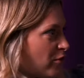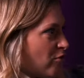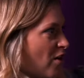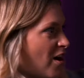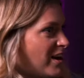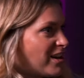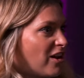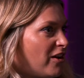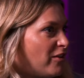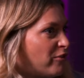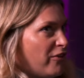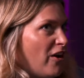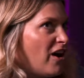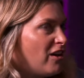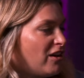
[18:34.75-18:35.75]
the ride going,
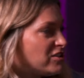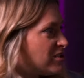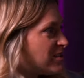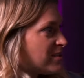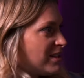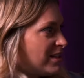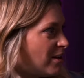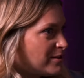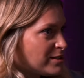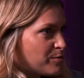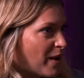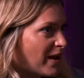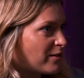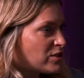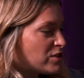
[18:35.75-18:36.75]
fine, I'll just, you know,
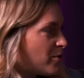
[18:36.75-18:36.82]
spank